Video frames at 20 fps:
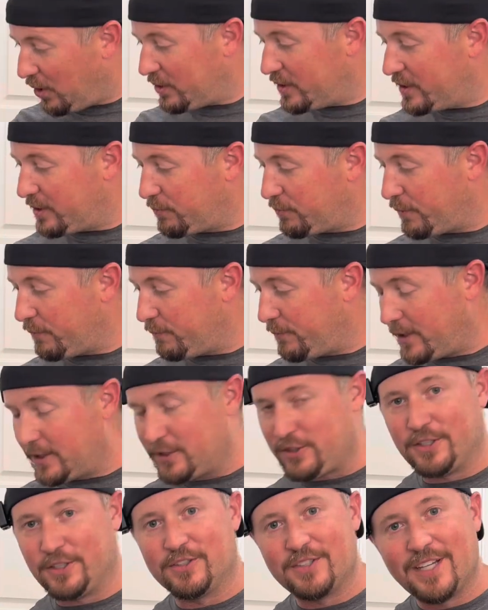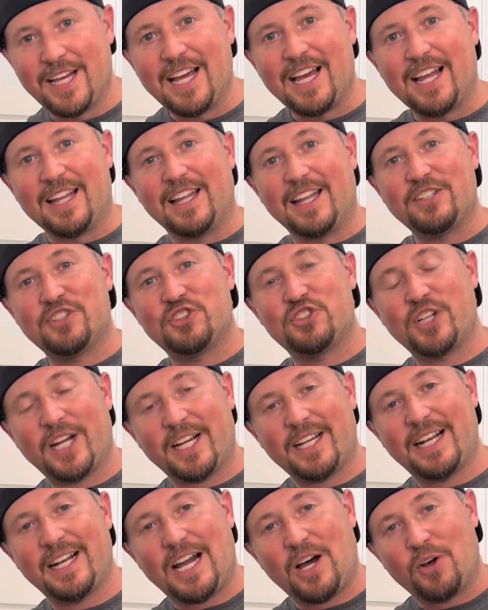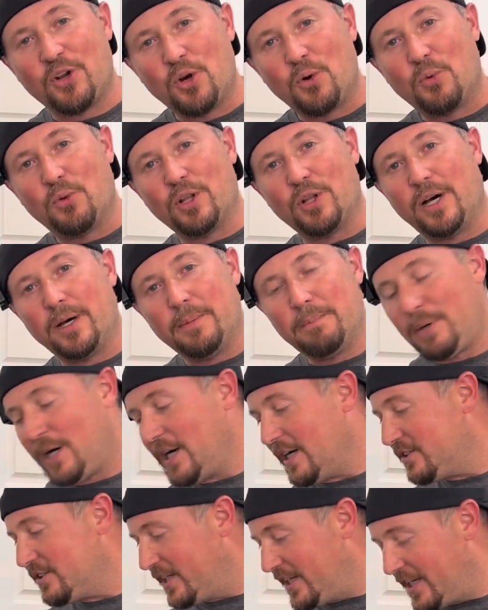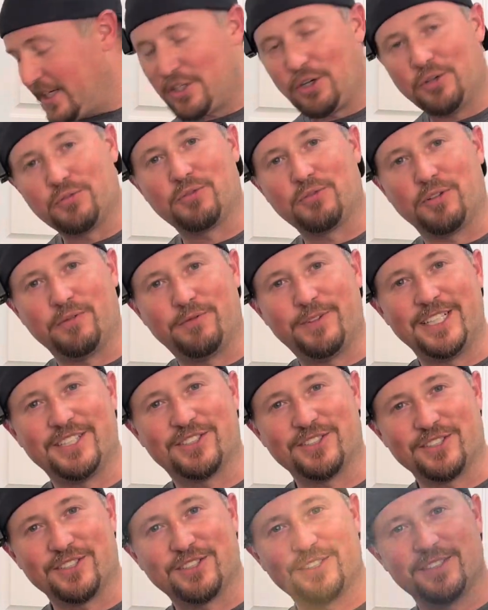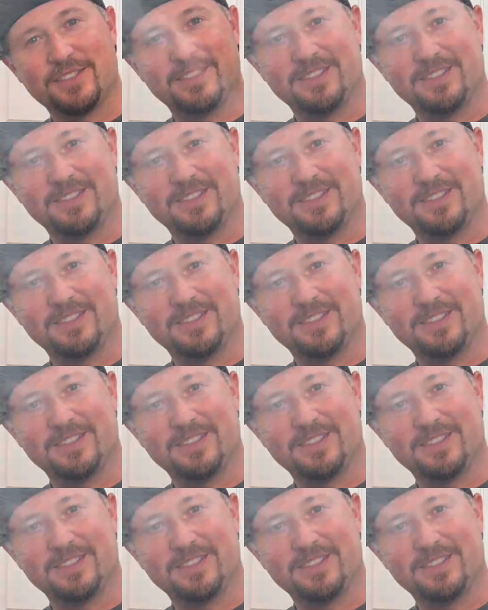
the different functions. Let's check it out. We'll unbox it and go through the features.